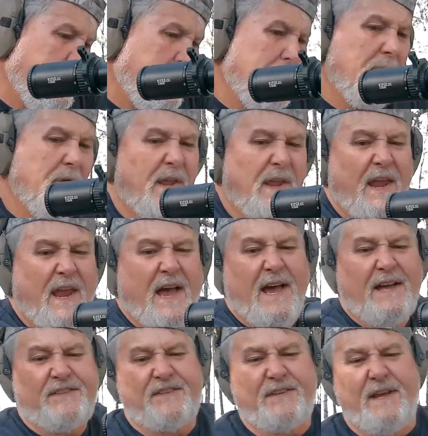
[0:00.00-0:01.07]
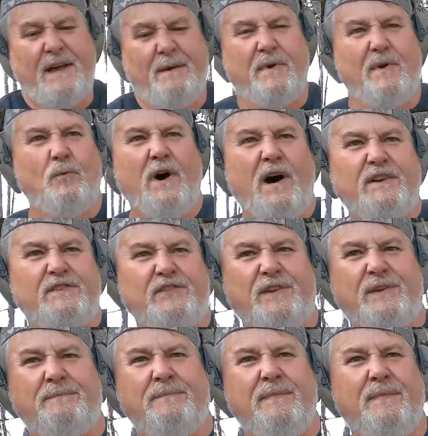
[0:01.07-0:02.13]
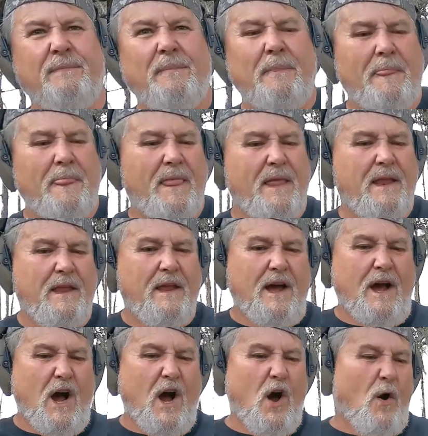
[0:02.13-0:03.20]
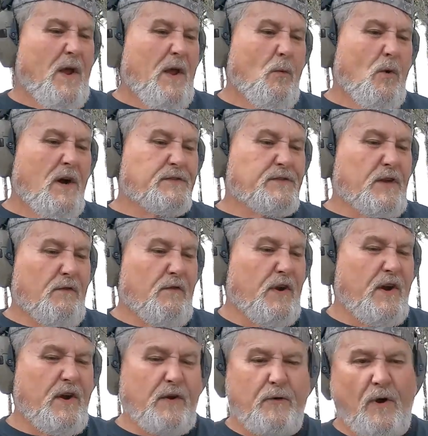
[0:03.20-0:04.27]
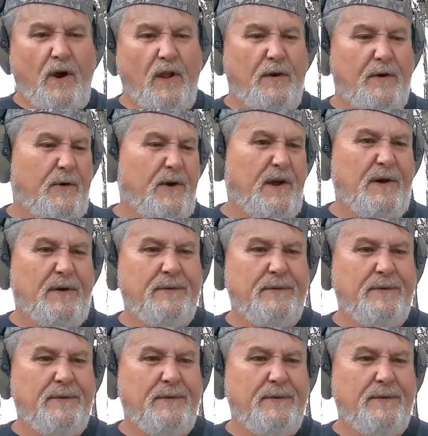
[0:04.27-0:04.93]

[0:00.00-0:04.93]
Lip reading: Yes, I've been watching him. Oh, he was over here crawling around.